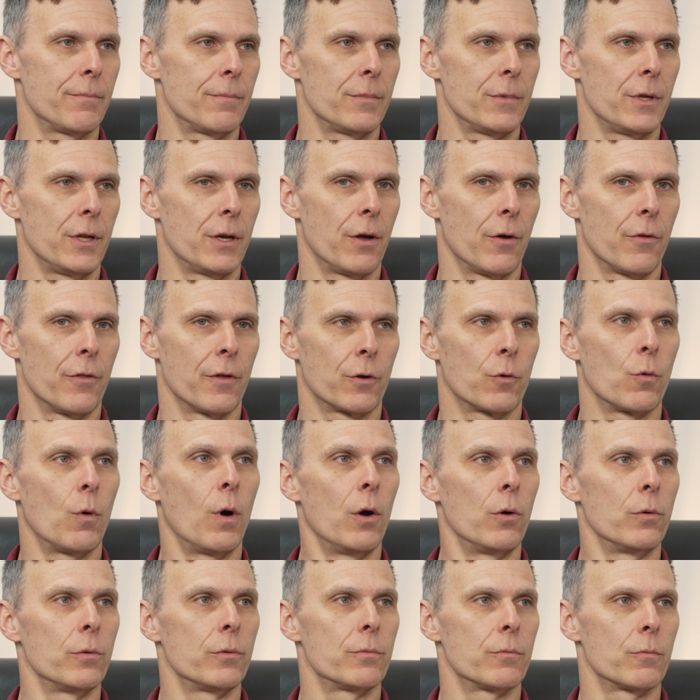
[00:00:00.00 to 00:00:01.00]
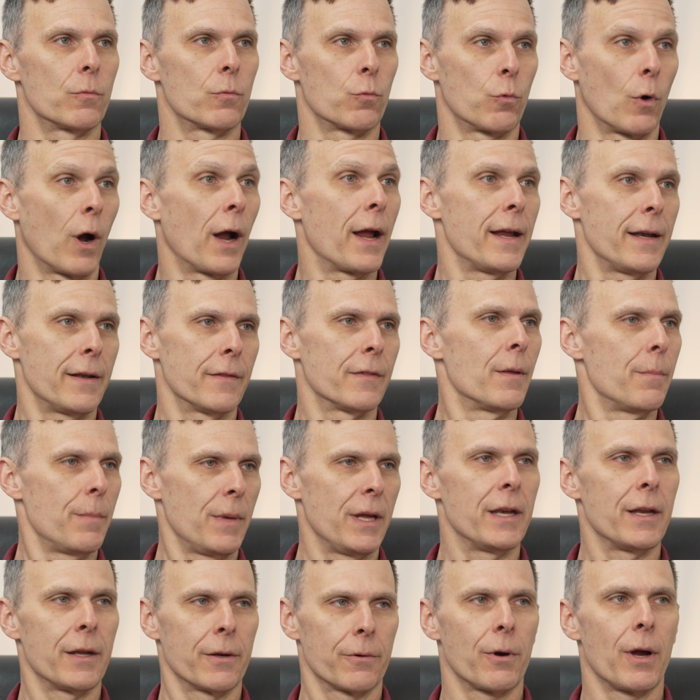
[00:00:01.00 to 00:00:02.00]
the quote right and the
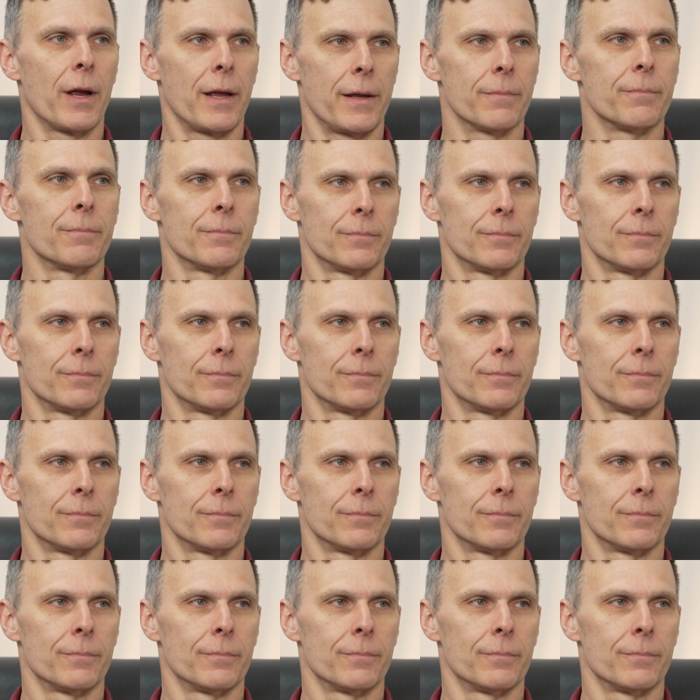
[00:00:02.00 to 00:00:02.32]
meaning right.